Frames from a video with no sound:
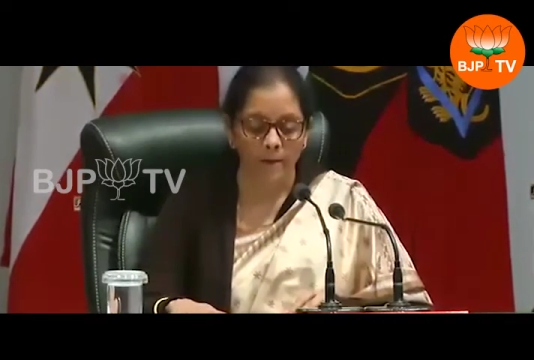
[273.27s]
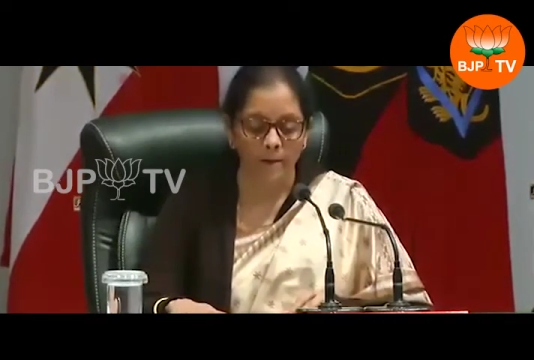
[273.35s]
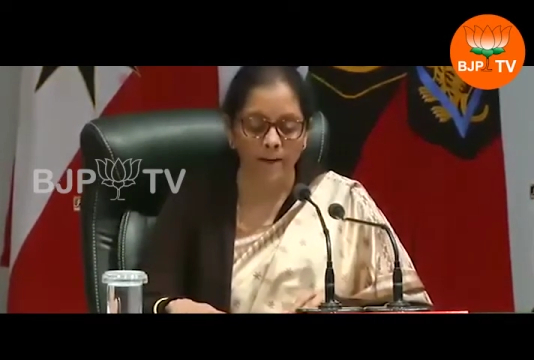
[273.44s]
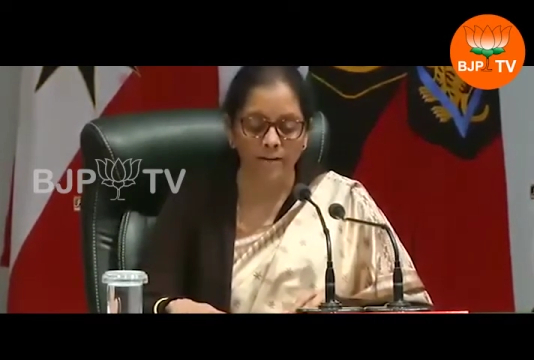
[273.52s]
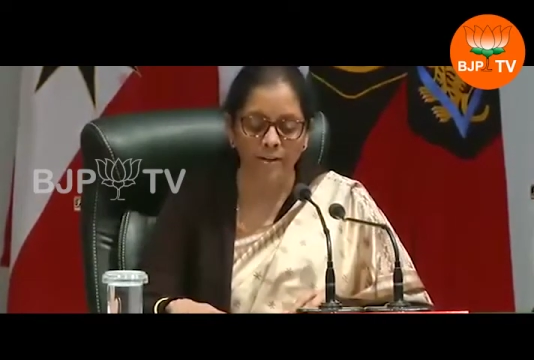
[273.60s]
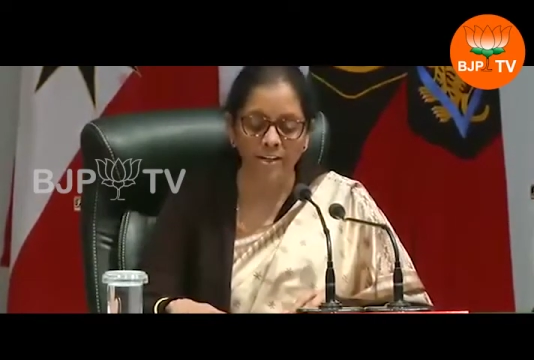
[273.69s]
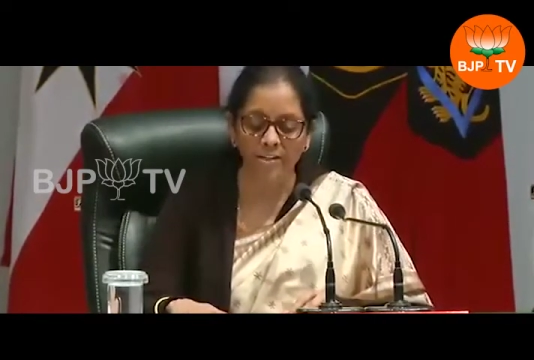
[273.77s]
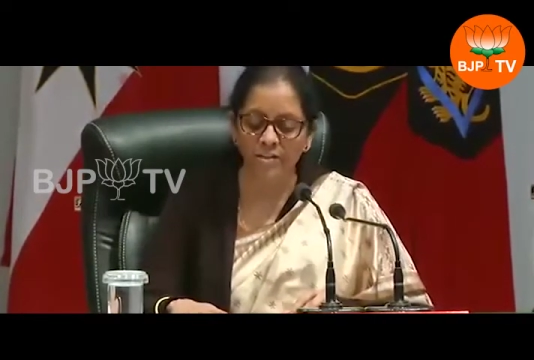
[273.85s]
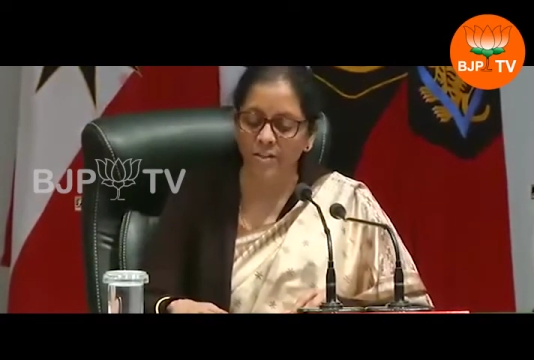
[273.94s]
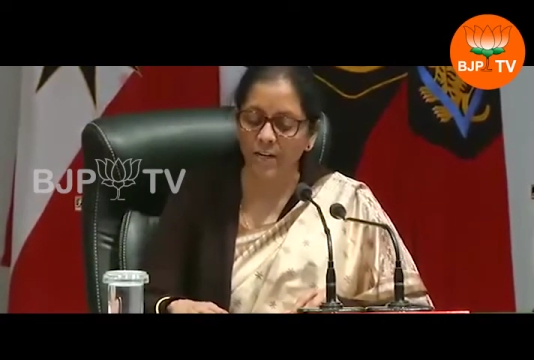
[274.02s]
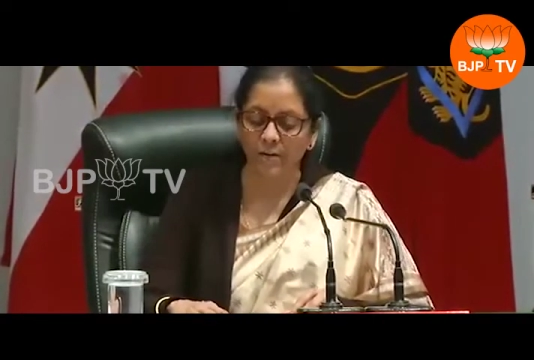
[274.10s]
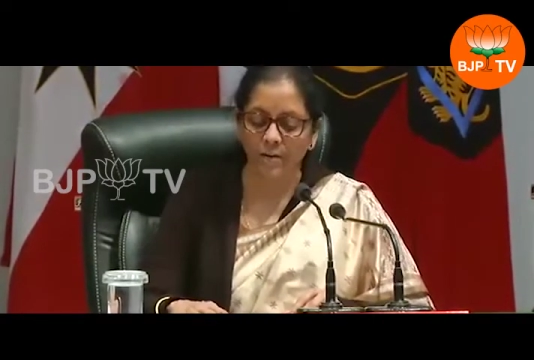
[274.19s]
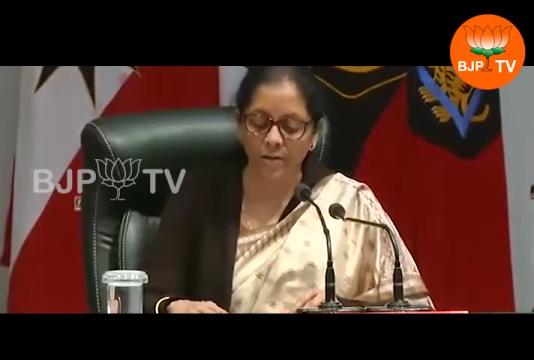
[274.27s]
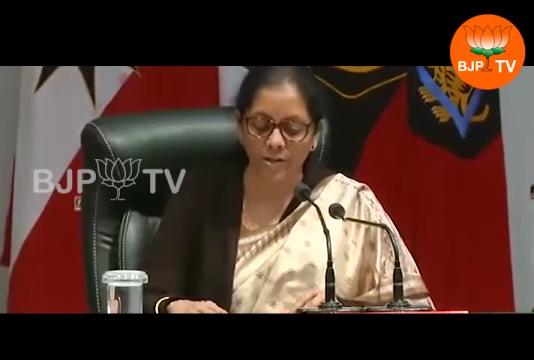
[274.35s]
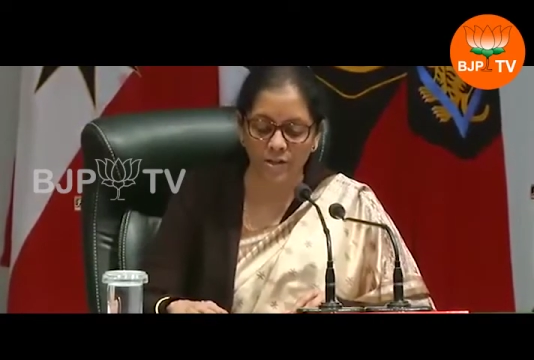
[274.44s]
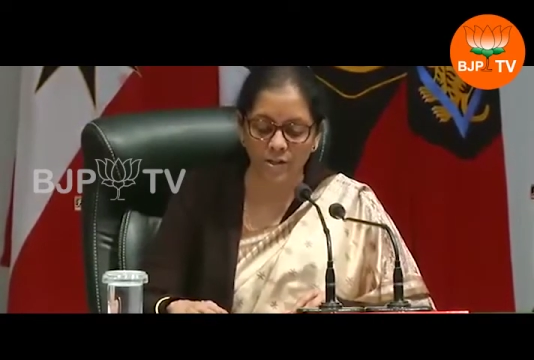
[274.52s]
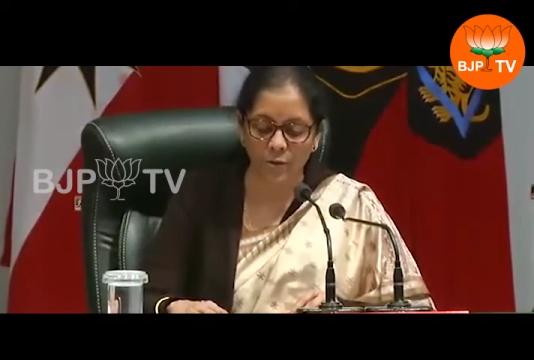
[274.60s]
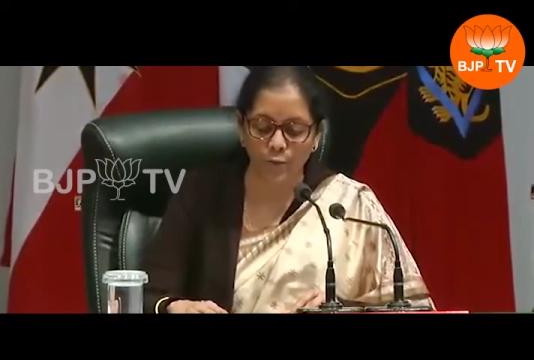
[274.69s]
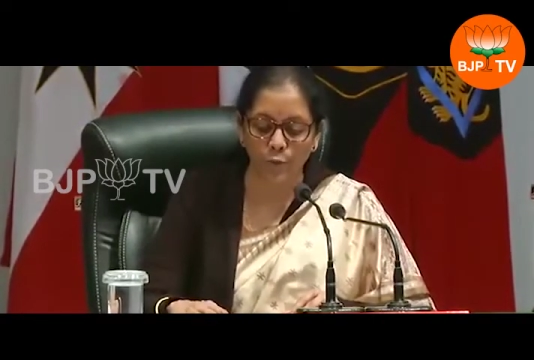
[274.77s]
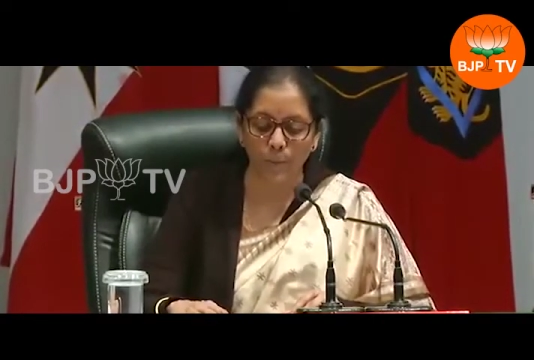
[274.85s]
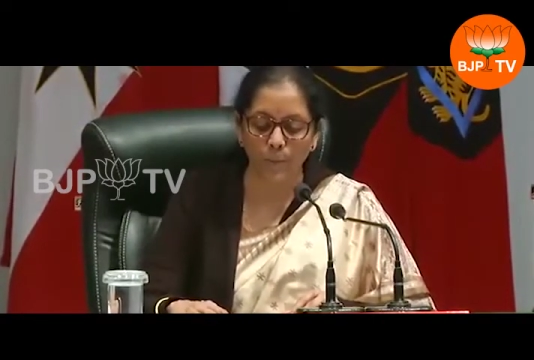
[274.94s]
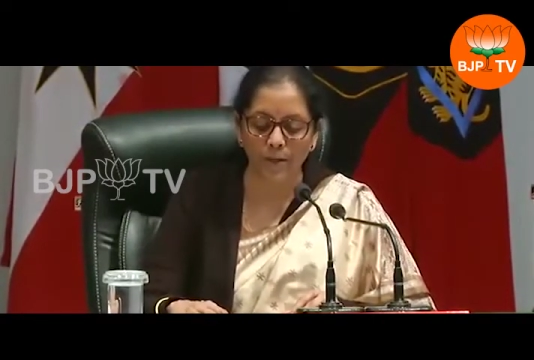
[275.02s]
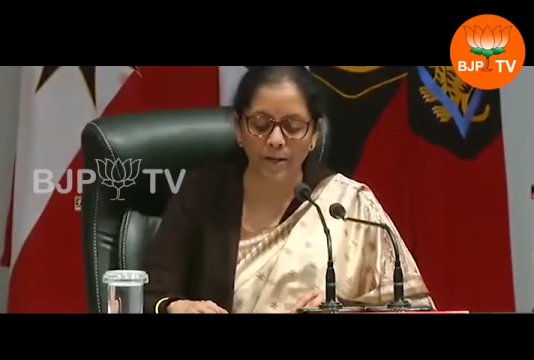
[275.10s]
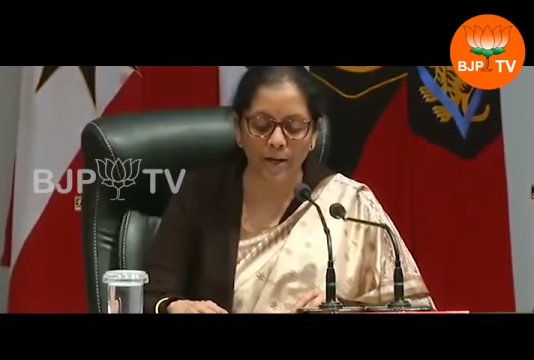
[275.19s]
that these terrorists were
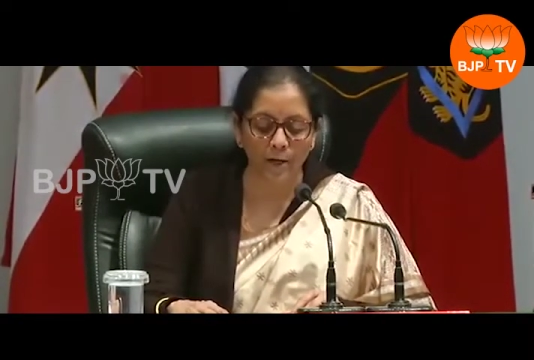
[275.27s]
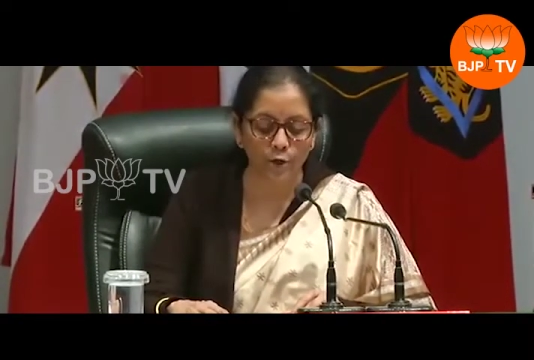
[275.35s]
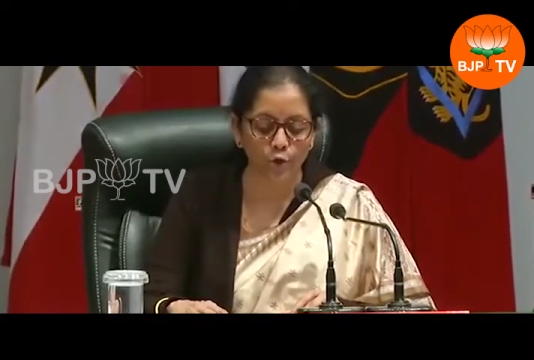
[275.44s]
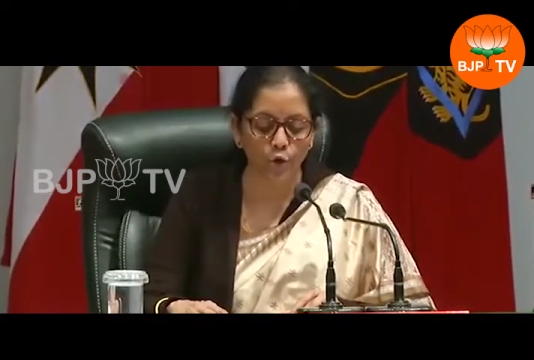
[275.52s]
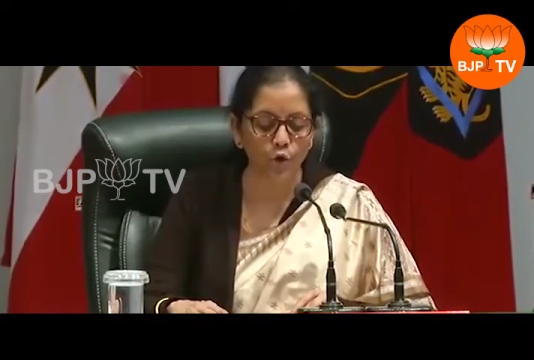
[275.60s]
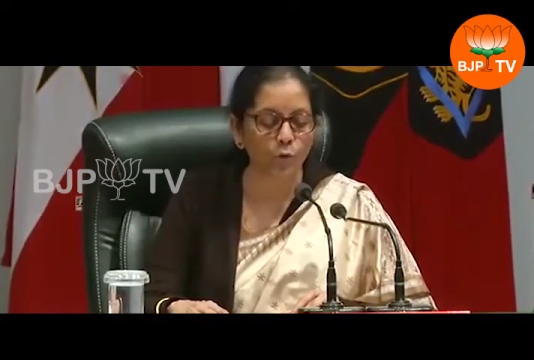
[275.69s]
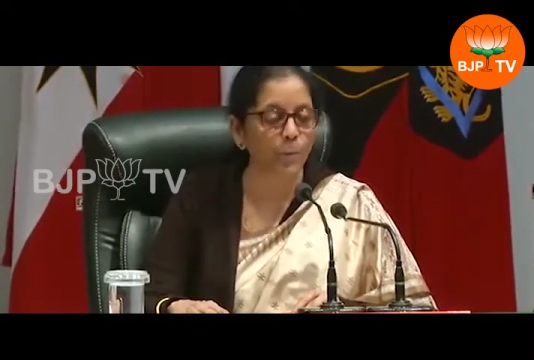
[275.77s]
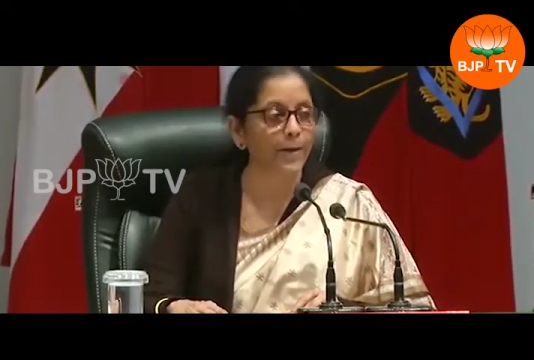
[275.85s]
being controlled